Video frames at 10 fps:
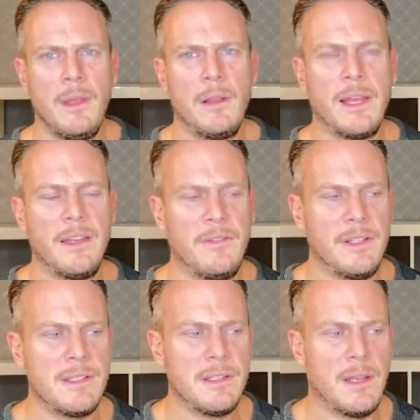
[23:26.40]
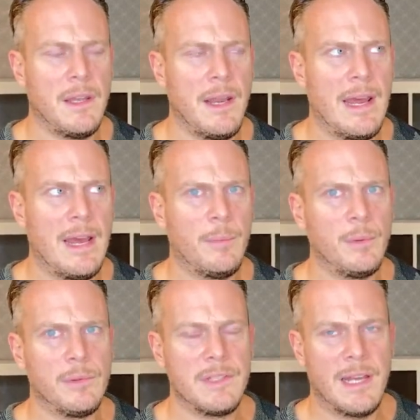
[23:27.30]
Like if it's an
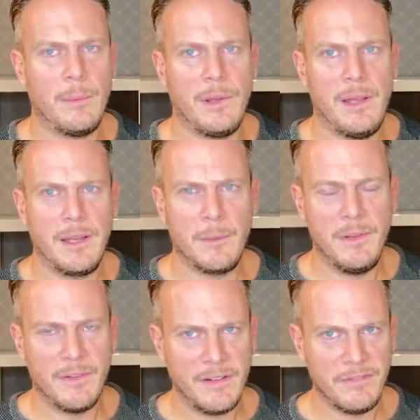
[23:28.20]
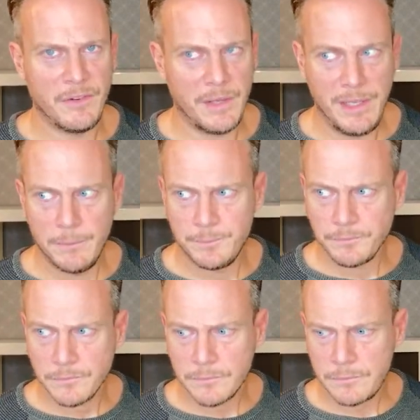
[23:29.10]
Apple tablet, it can be very funny
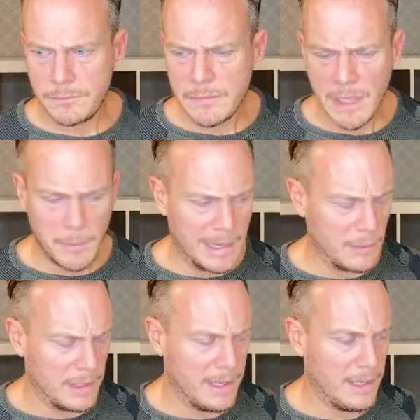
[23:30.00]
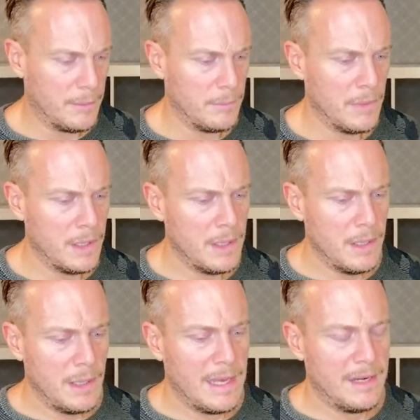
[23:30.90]
about
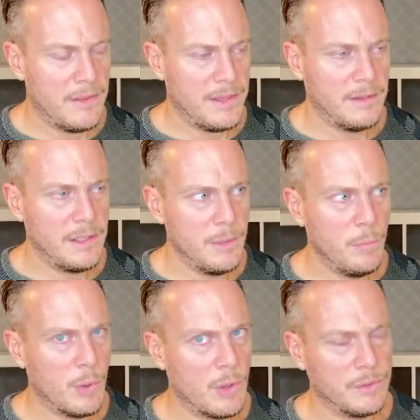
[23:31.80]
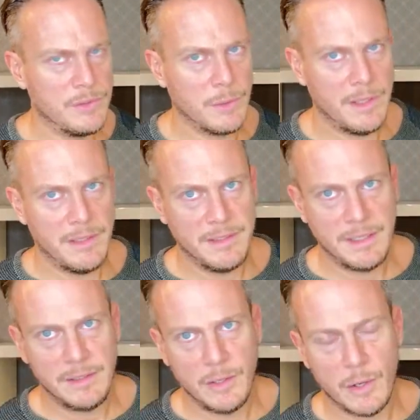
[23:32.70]
anything that you put onto it that
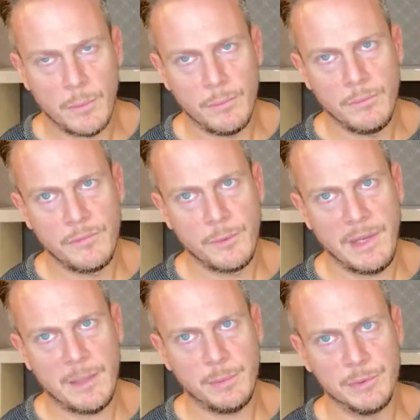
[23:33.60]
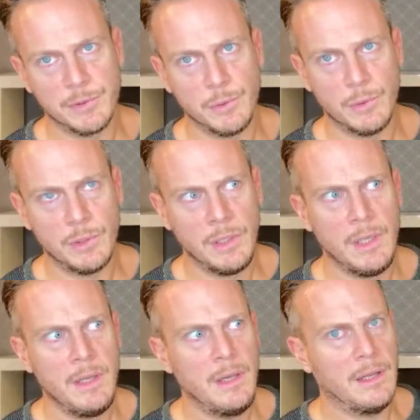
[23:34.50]
didn't come from the Apple store.
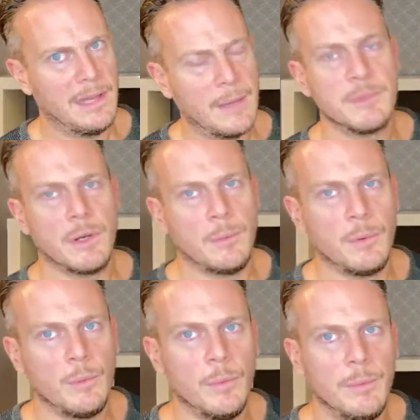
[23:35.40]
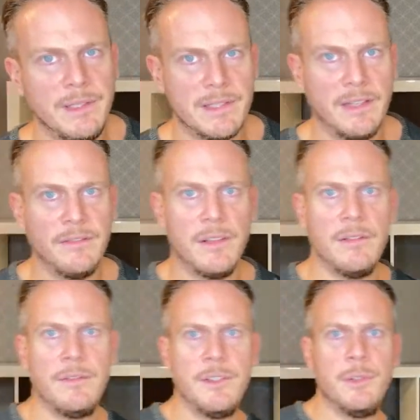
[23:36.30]
A laptop would be safer
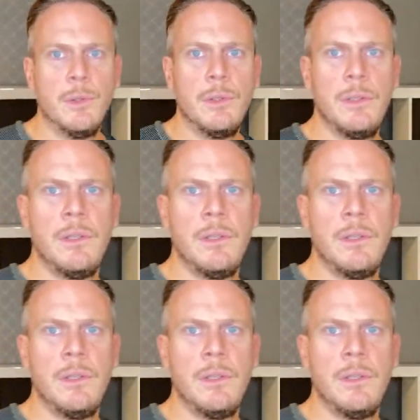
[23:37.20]
for sure.